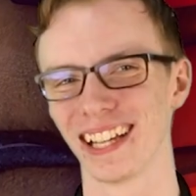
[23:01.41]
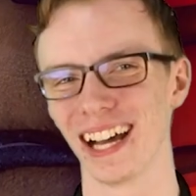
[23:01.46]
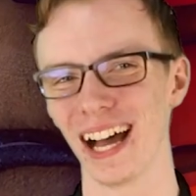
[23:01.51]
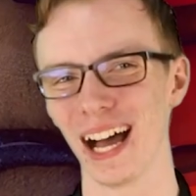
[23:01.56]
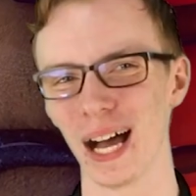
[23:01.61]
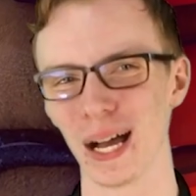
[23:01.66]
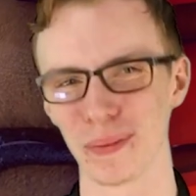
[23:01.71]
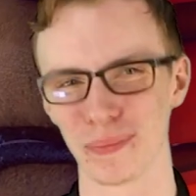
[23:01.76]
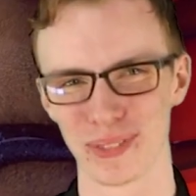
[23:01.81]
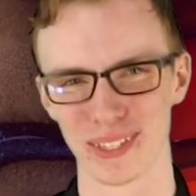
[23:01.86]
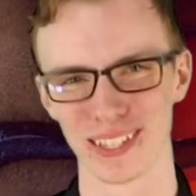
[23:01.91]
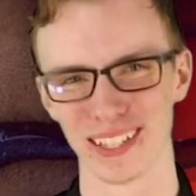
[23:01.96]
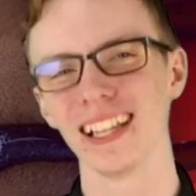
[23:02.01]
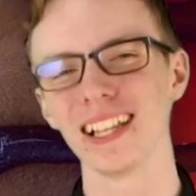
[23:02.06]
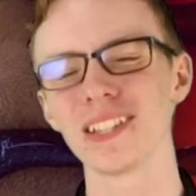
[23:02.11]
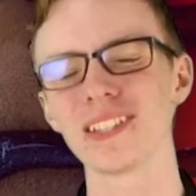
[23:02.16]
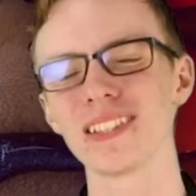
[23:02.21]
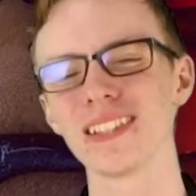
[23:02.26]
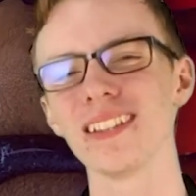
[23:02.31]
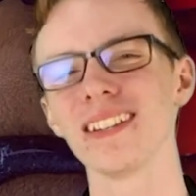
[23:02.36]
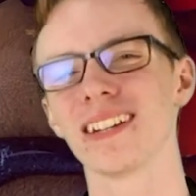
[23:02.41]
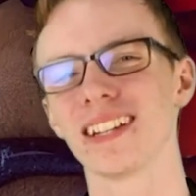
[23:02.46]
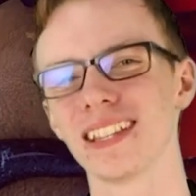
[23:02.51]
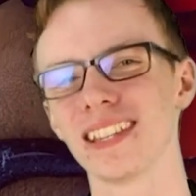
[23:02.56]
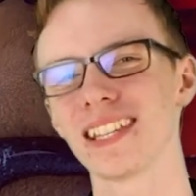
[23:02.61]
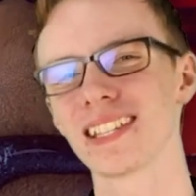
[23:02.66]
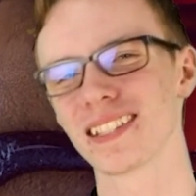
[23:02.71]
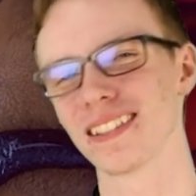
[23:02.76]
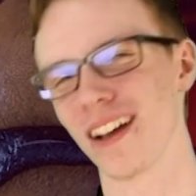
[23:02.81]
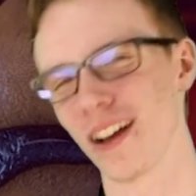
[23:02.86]
cops. Let's look
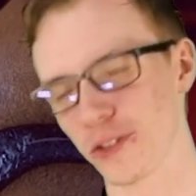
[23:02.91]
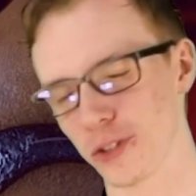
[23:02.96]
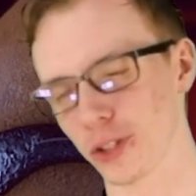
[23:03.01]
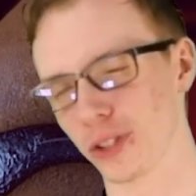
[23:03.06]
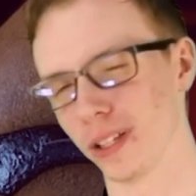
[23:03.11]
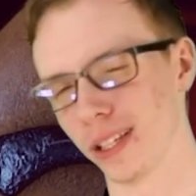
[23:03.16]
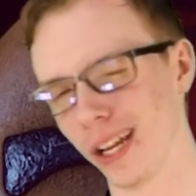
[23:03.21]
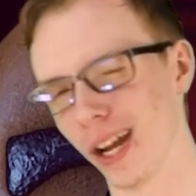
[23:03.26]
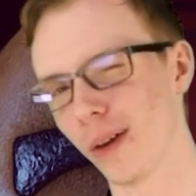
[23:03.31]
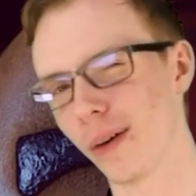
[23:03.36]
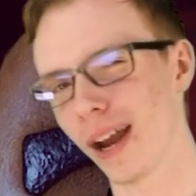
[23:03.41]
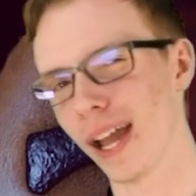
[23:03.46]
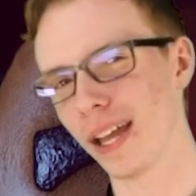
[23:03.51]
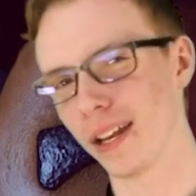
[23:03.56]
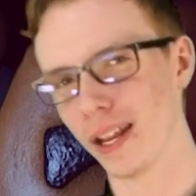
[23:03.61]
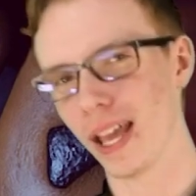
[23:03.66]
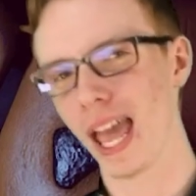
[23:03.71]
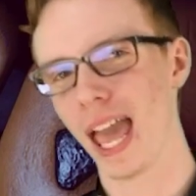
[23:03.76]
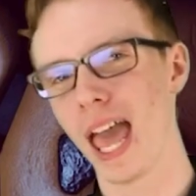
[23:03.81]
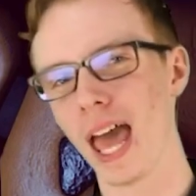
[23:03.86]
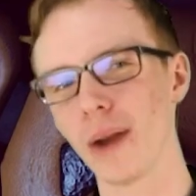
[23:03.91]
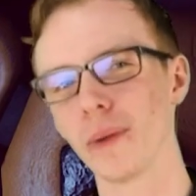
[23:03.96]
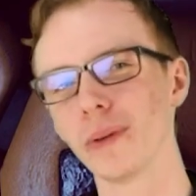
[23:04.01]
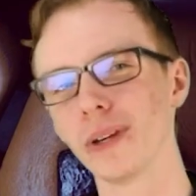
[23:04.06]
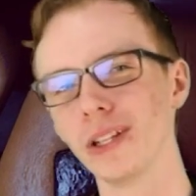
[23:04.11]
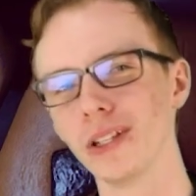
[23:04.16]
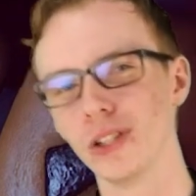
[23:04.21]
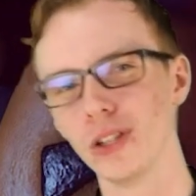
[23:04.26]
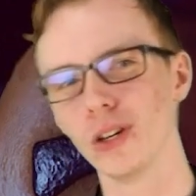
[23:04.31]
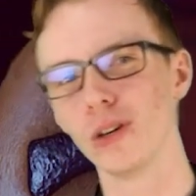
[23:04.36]
at this logically, all right?
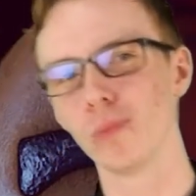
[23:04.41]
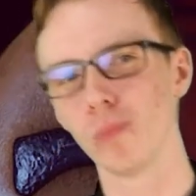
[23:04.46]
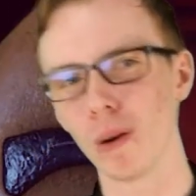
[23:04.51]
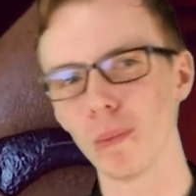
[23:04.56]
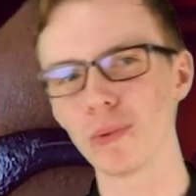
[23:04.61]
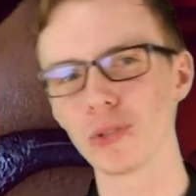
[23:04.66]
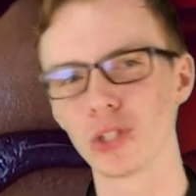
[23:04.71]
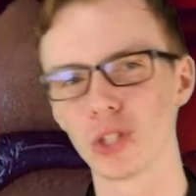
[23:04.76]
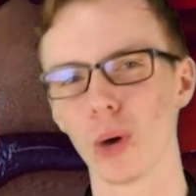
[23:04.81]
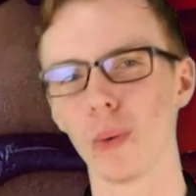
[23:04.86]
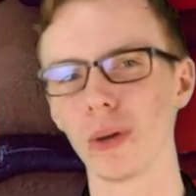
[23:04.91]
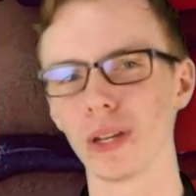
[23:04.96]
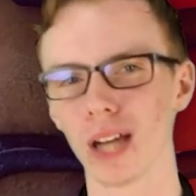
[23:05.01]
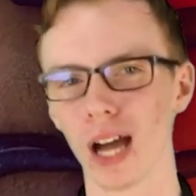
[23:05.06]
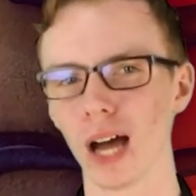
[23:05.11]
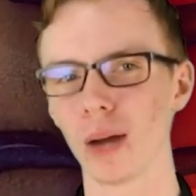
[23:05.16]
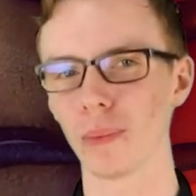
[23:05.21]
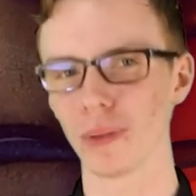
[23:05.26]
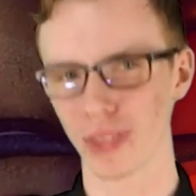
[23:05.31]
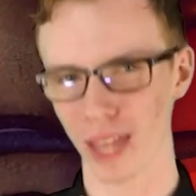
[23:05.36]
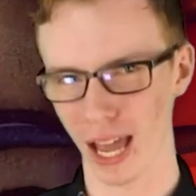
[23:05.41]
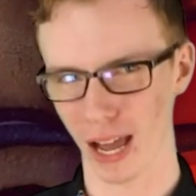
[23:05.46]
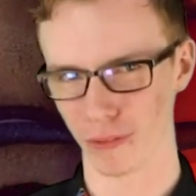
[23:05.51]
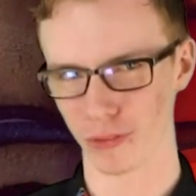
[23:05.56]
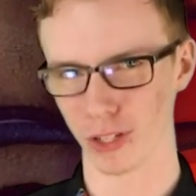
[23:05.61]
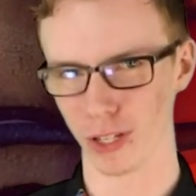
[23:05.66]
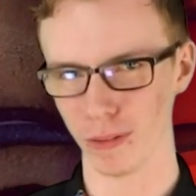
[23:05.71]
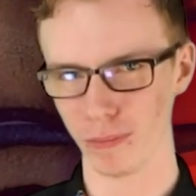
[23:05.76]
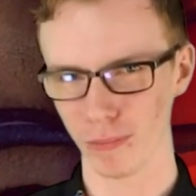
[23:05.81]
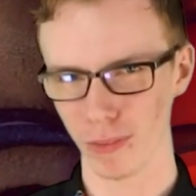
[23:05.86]
Henry knew what was going on with
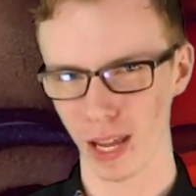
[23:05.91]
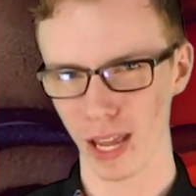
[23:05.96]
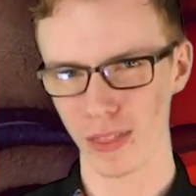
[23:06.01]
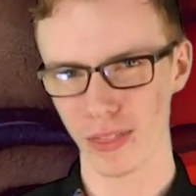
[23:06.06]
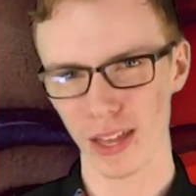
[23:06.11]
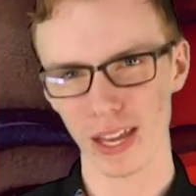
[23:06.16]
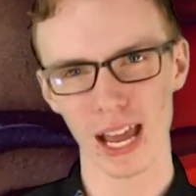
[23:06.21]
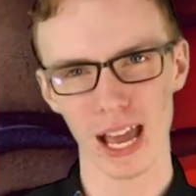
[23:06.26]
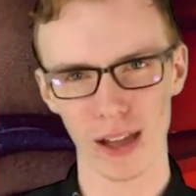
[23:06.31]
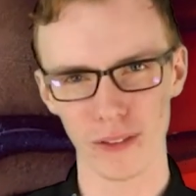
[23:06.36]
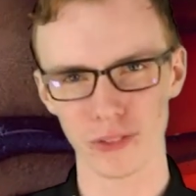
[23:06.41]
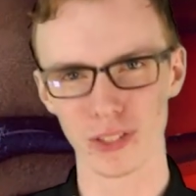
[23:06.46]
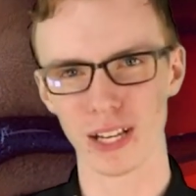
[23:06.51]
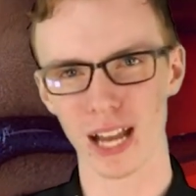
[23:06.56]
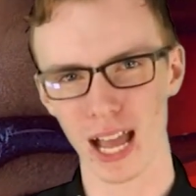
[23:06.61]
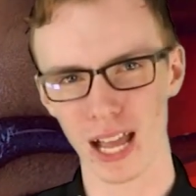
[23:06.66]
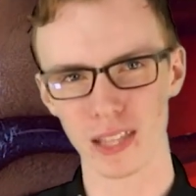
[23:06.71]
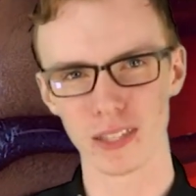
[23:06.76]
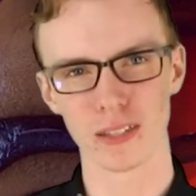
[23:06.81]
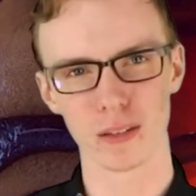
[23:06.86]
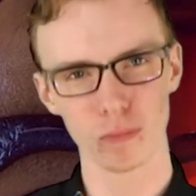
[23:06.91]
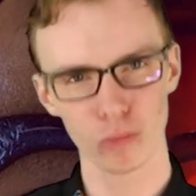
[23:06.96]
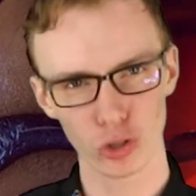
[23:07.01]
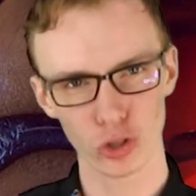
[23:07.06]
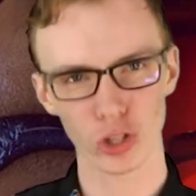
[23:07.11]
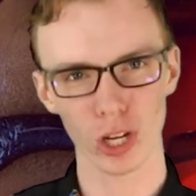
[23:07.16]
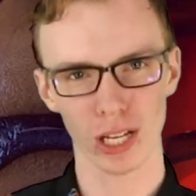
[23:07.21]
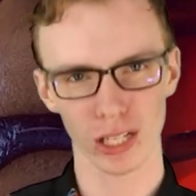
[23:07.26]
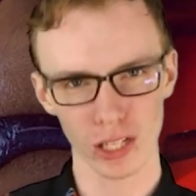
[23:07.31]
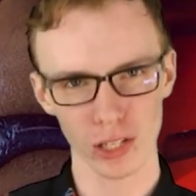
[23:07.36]
Afton, and that Afton had some
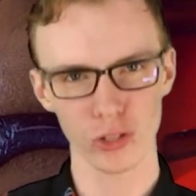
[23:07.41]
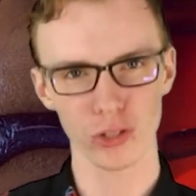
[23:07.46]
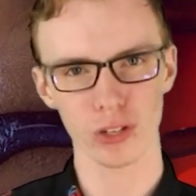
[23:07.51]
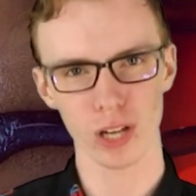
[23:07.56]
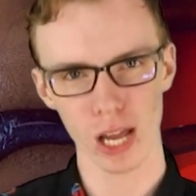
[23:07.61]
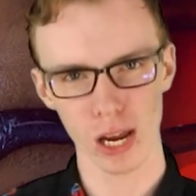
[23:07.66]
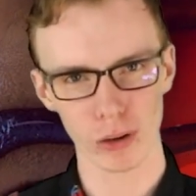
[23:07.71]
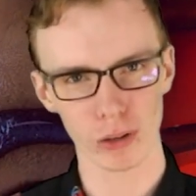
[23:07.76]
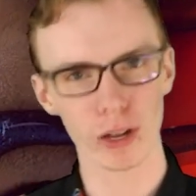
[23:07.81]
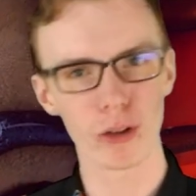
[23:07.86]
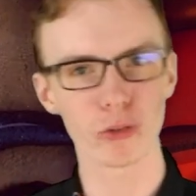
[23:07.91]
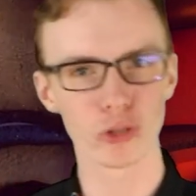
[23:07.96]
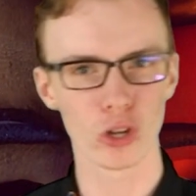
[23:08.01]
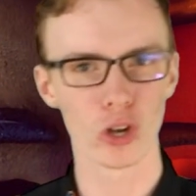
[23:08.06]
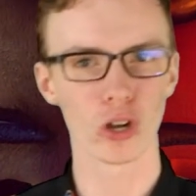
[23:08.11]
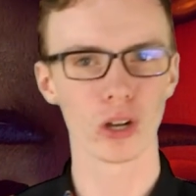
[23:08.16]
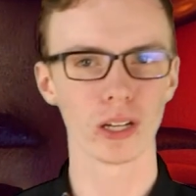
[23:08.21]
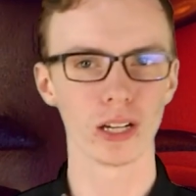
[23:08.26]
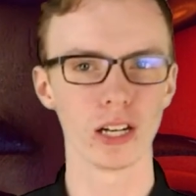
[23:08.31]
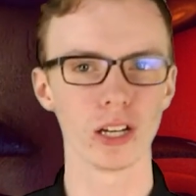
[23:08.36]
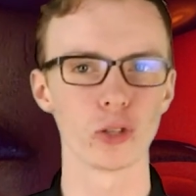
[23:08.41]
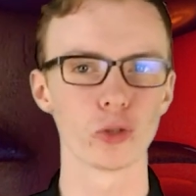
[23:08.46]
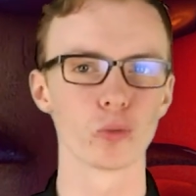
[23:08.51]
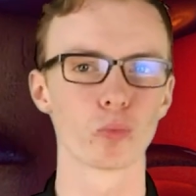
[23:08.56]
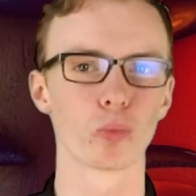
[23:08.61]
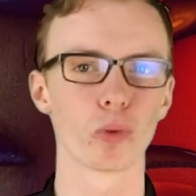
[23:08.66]
shady scenarios cooking in his